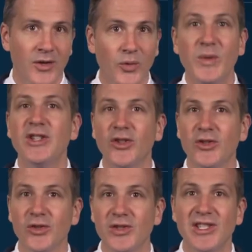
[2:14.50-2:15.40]
The
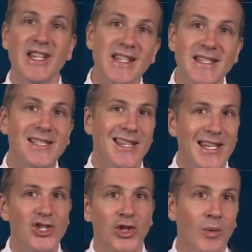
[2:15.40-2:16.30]
researchers teased
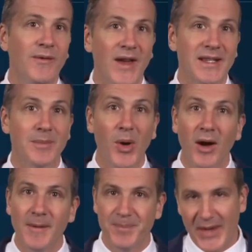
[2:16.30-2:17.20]
these two effects
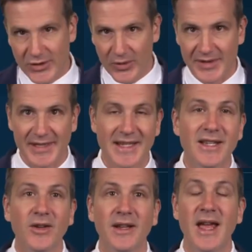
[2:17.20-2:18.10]
apart, as you can see
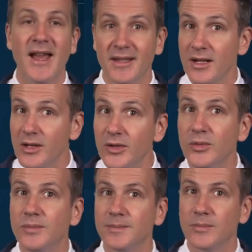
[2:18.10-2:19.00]
here, and, and
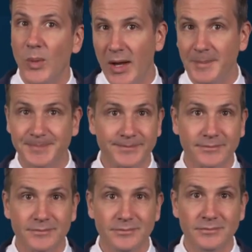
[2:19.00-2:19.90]
conclude, well,
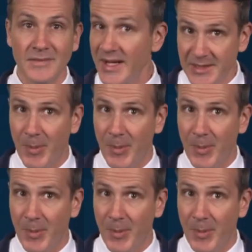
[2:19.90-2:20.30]
it's